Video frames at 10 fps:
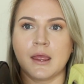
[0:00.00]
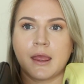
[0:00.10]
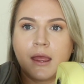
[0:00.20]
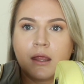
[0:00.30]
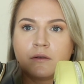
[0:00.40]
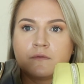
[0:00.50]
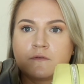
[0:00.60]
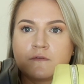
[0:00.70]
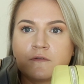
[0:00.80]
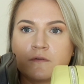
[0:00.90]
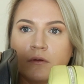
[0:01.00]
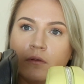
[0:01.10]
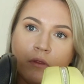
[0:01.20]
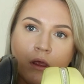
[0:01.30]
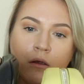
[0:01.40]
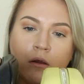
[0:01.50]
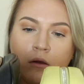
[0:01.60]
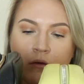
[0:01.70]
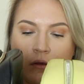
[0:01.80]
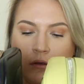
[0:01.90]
and they are